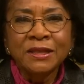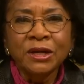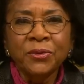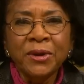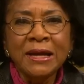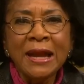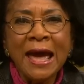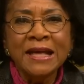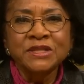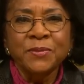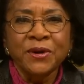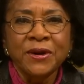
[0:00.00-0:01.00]
The Lorraine
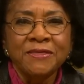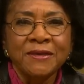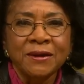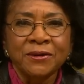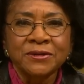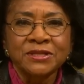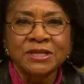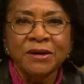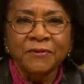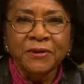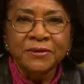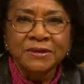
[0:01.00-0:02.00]
Hansberry Theater
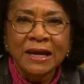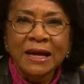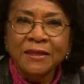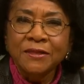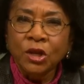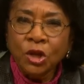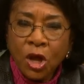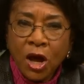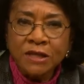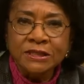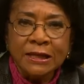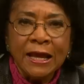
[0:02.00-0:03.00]
suffered the
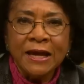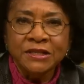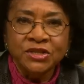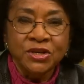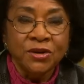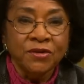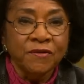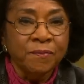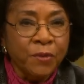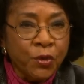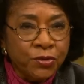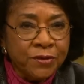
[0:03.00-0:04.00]
loss last year
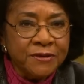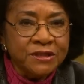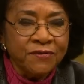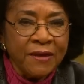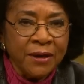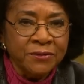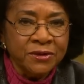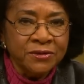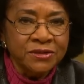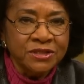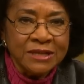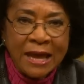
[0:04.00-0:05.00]
of both of its
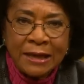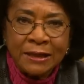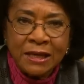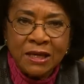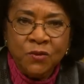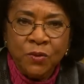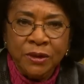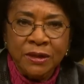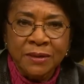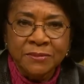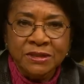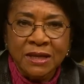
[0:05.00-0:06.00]
founders, Stanley E.
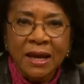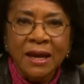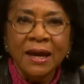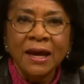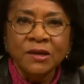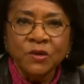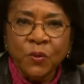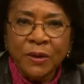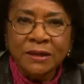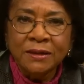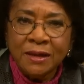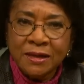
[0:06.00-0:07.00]
Williams and
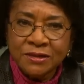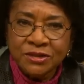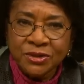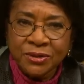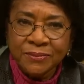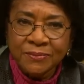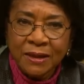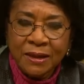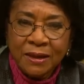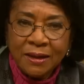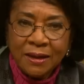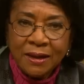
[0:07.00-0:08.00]
Quentin Easter.
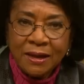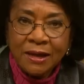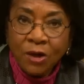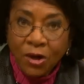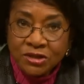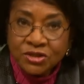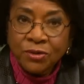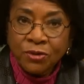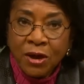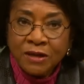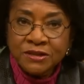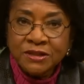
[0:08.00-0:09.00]
It also
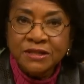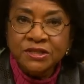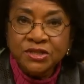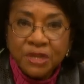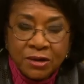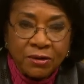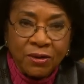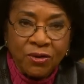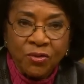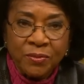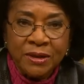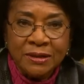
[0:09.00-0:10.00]
lost its theater
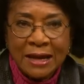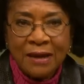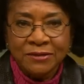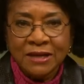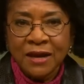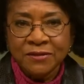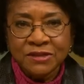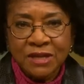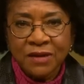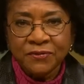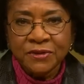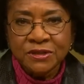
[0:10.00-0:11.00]
home in downtown
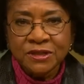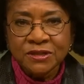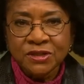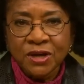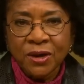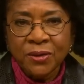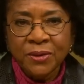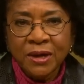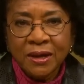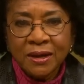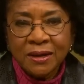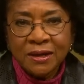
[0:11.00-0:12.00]
San Francisco
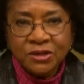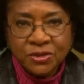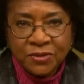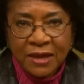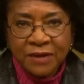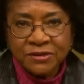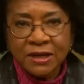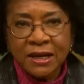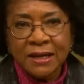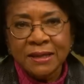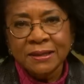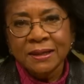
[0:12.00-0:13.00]
in
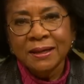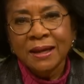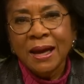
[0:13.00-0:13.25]
2008.